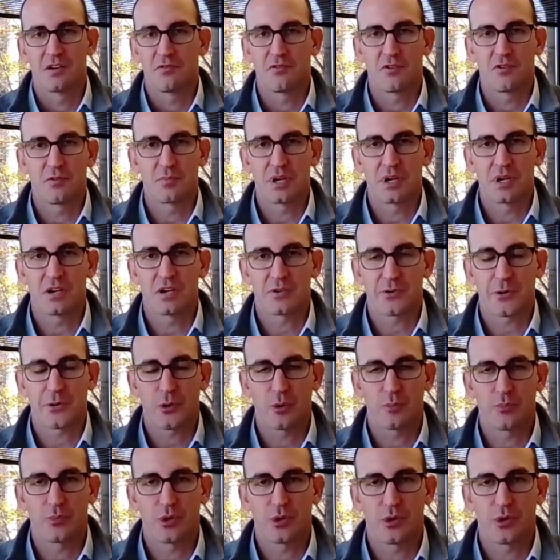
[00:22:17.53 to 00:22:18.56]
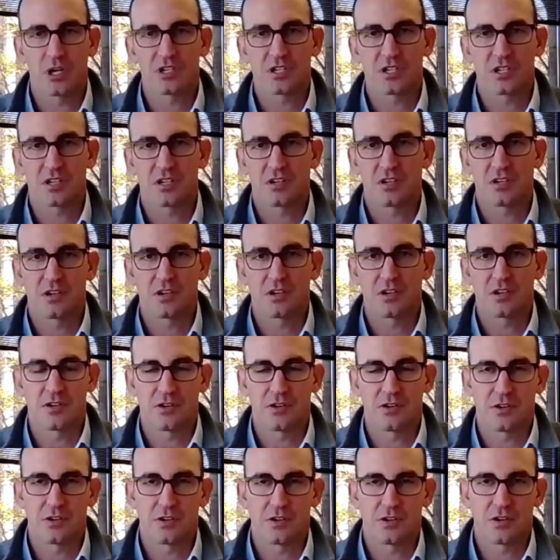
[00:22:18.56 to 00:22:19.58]
Vermeer Corporation,
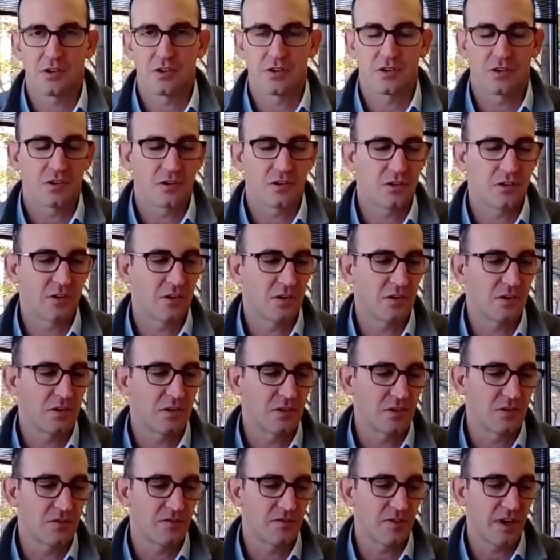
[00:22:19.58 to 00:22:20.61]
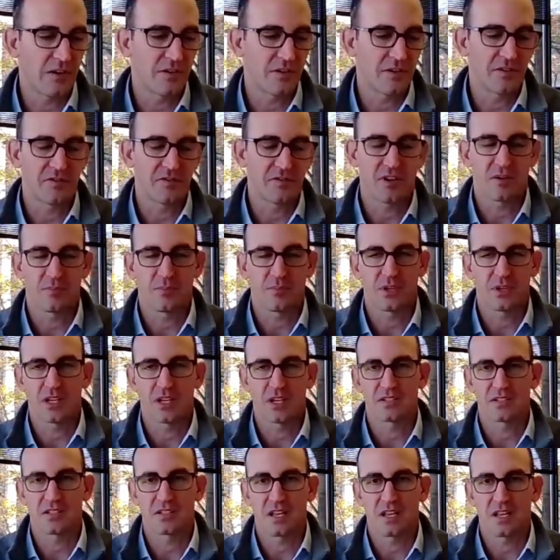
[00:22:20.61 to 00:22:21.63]
your founding family
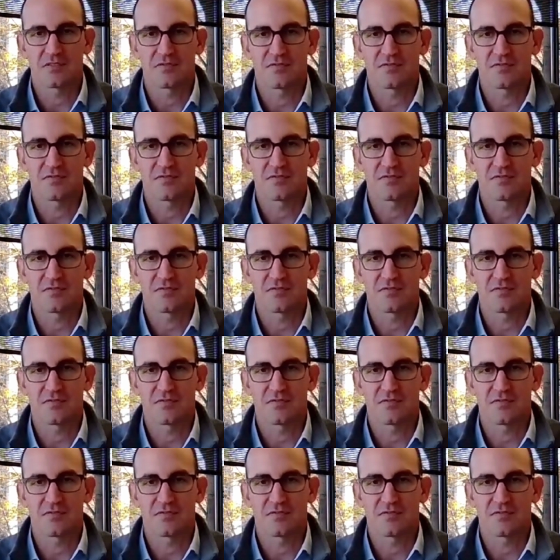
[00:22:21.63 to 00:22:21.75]
has